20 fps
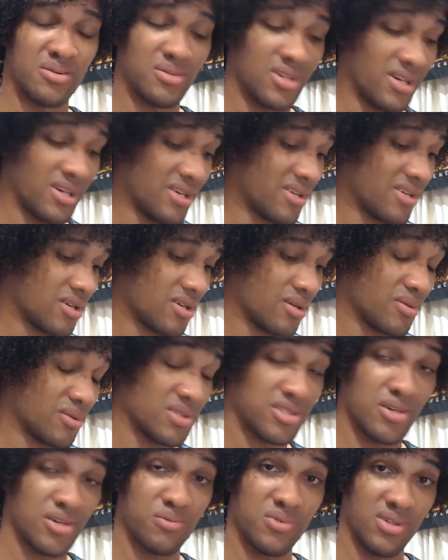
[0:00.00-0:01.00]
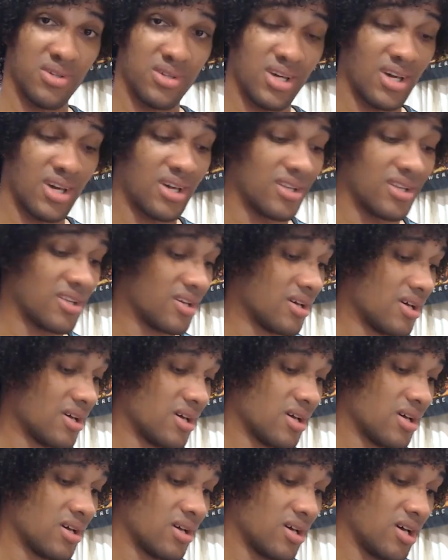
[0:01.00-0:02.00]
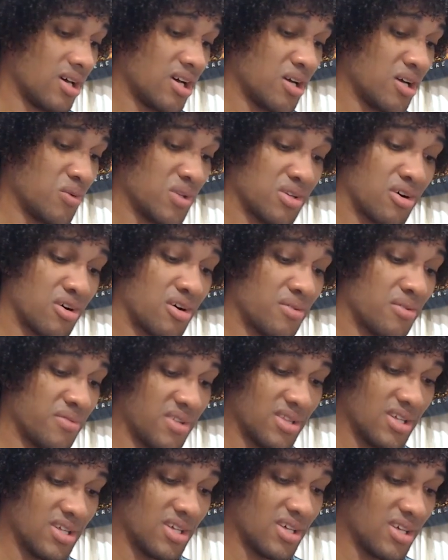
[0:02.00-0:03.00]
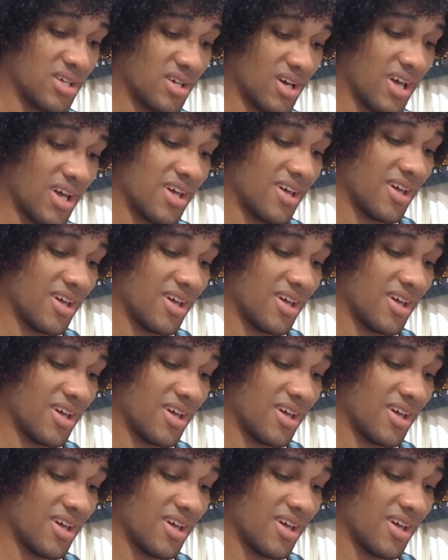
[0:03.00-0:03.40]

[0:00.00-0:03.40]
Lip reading: Like, what's up with that? With RVD.